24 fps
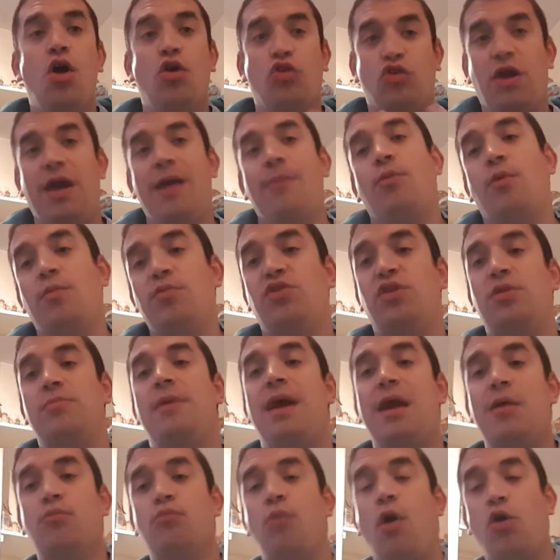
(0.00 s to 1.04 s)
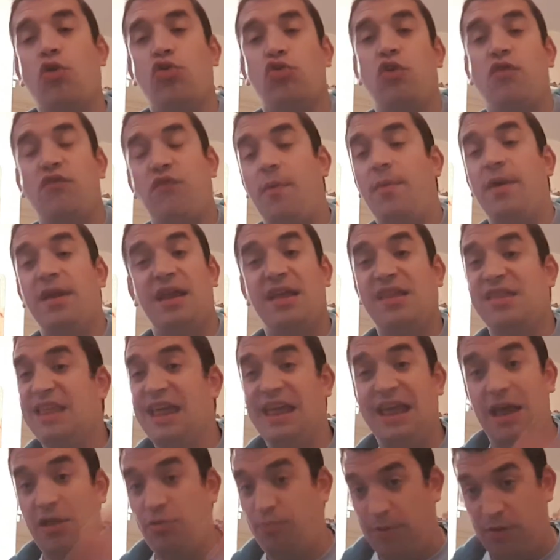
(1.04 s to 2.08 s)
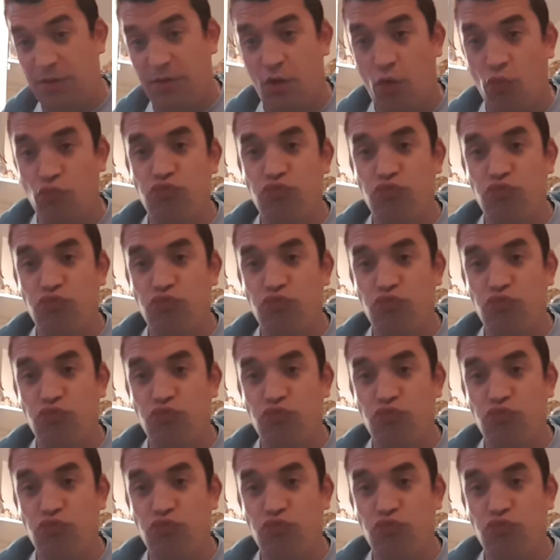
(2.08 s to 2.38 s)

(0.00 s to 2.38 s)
so him coming to the main roster from NXT has been a